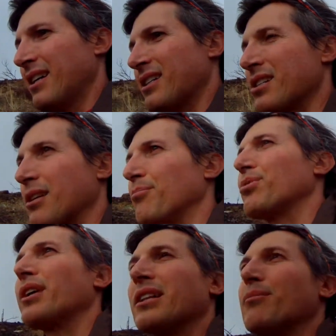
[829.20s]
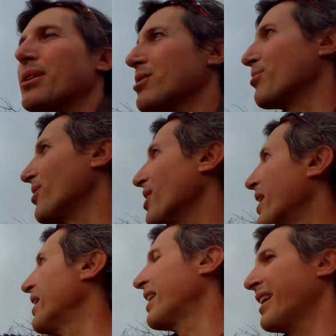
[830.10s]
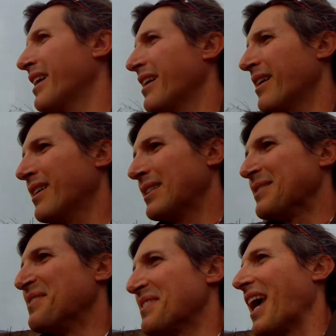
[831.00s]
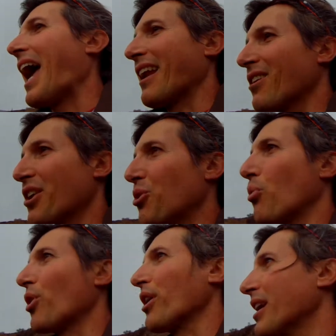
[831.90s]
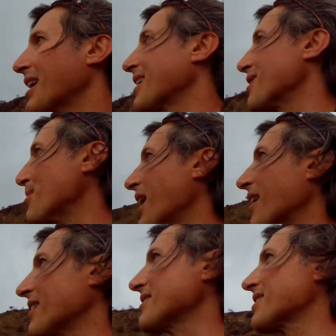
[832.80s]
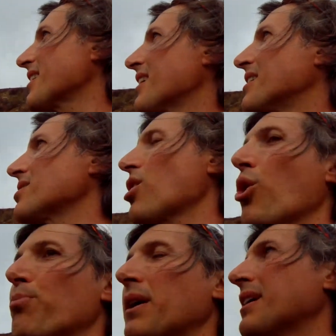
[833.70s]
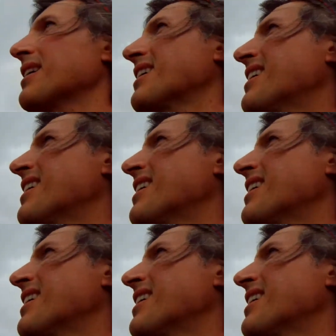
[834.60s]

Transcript: just completely miserable and a little worried, to be honest, and just hoping